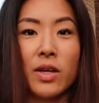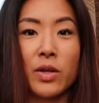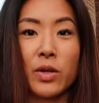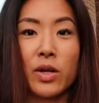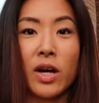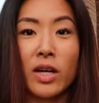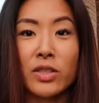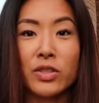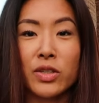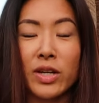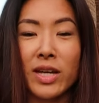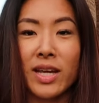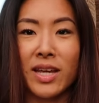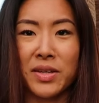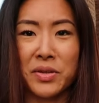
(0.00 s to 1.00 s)
Your
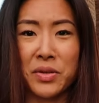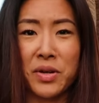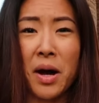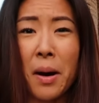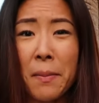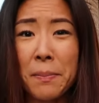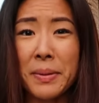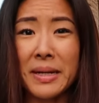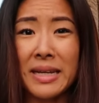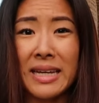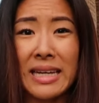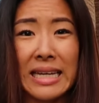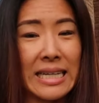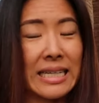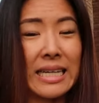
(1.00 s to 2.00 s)
country, your
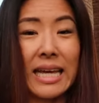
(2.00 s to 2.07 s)
company,